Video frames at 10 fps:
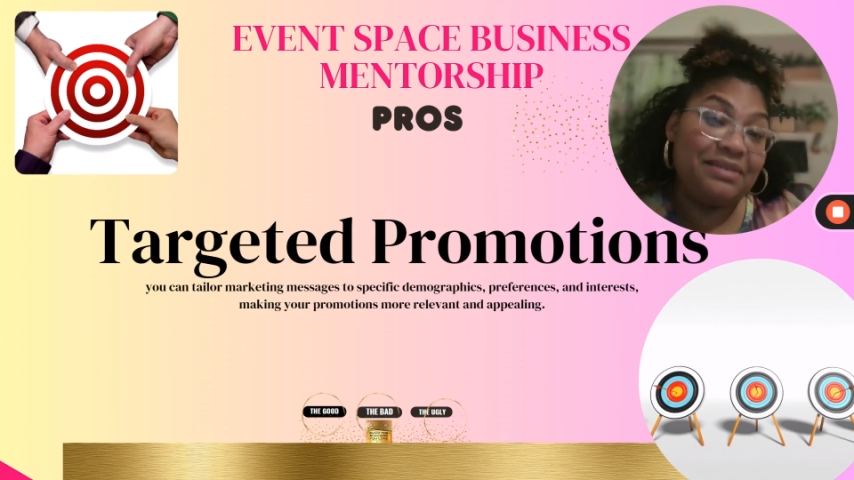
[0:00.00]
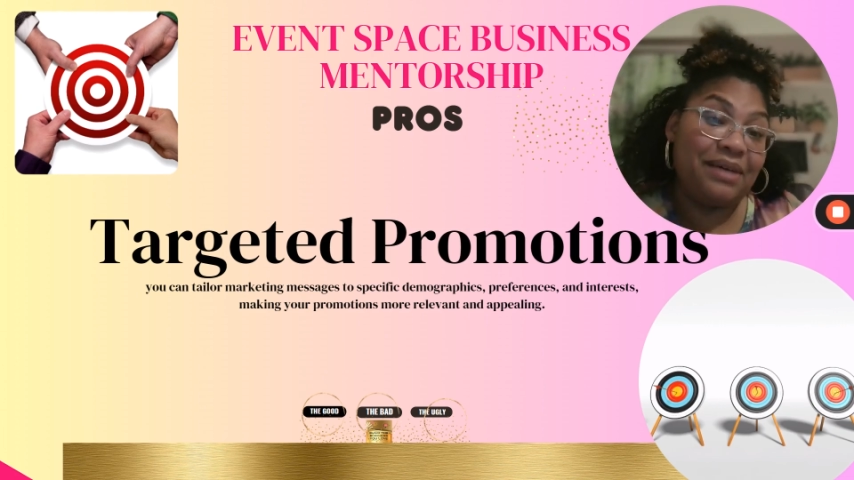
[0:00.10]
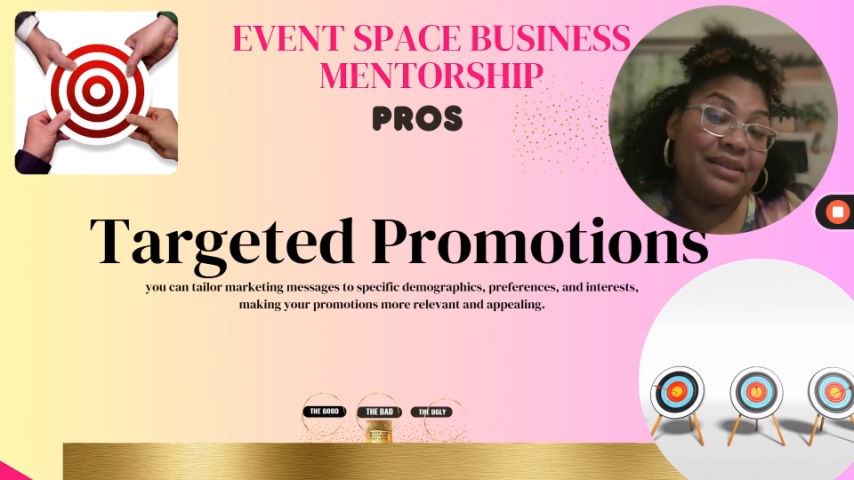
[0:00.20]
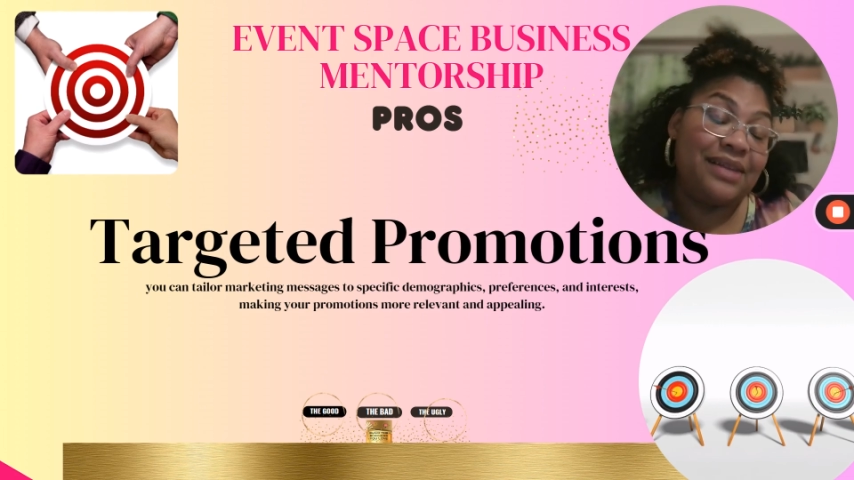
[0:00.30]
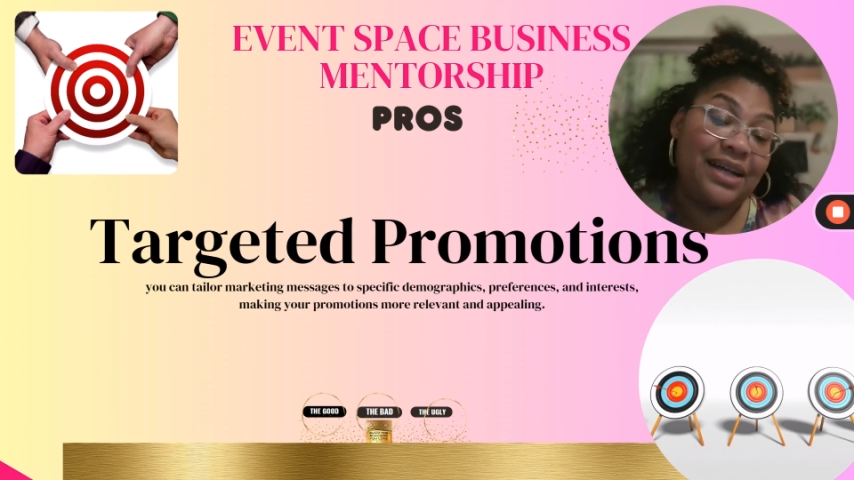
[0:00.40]

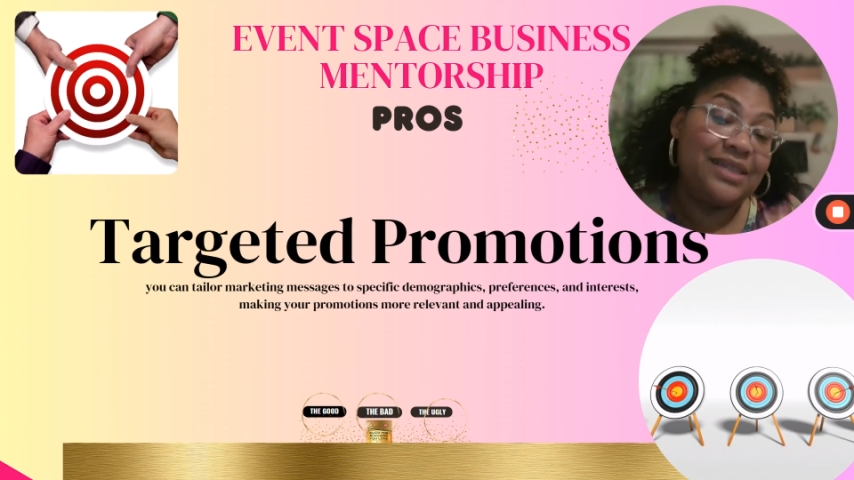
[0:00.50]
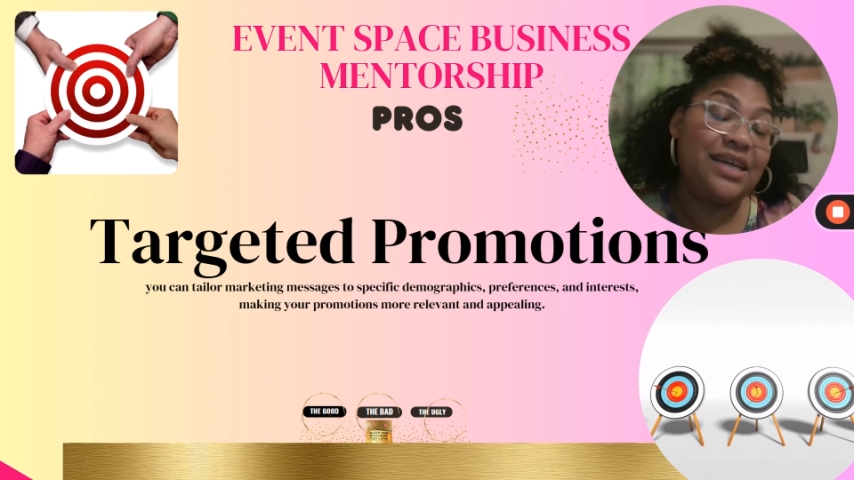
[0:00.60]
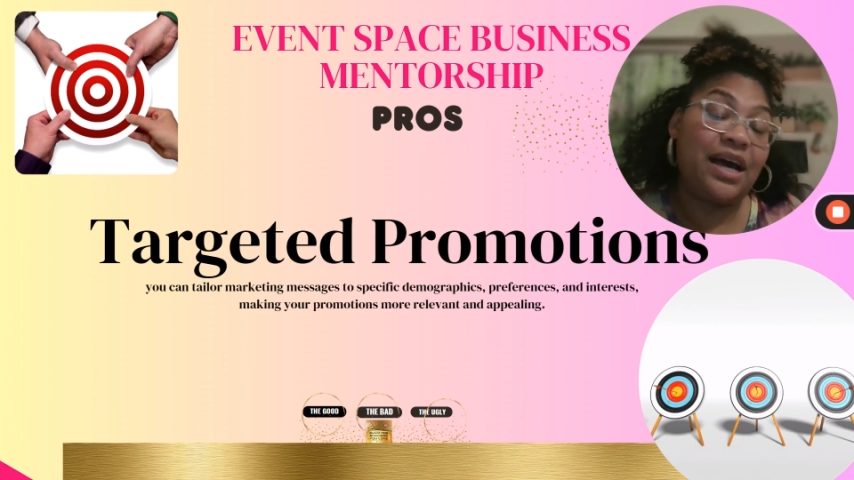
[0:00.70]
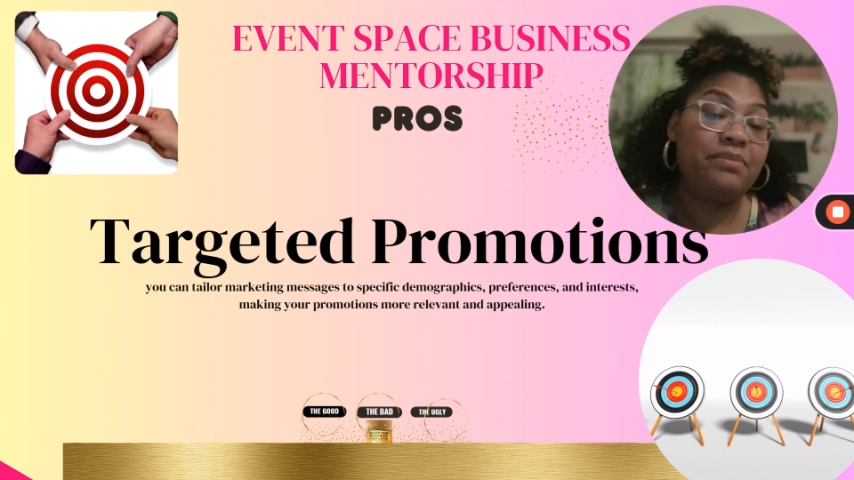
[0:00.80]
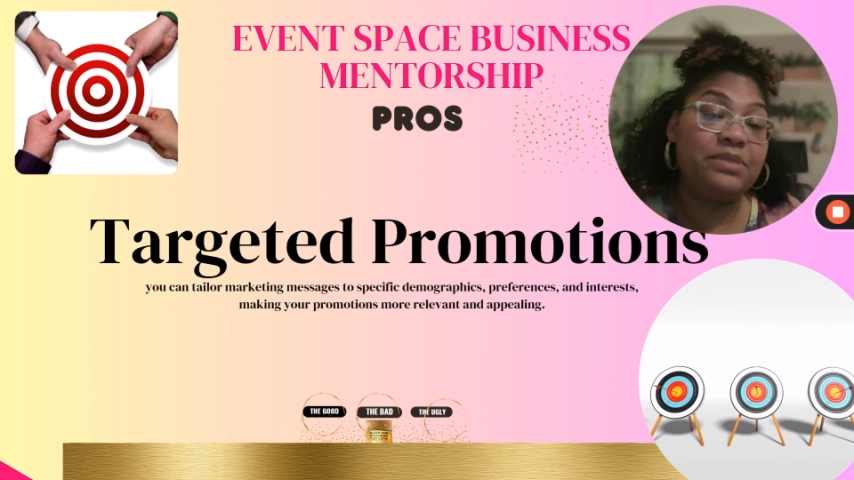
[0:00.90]
a lot of
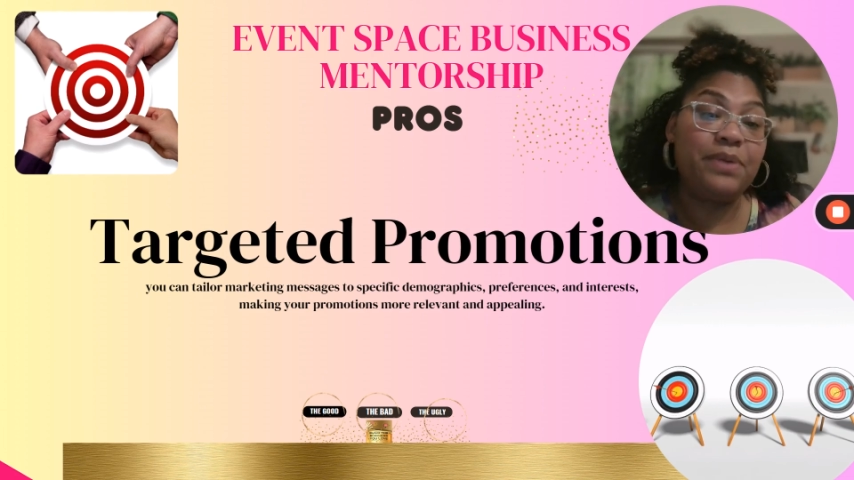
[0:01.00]
times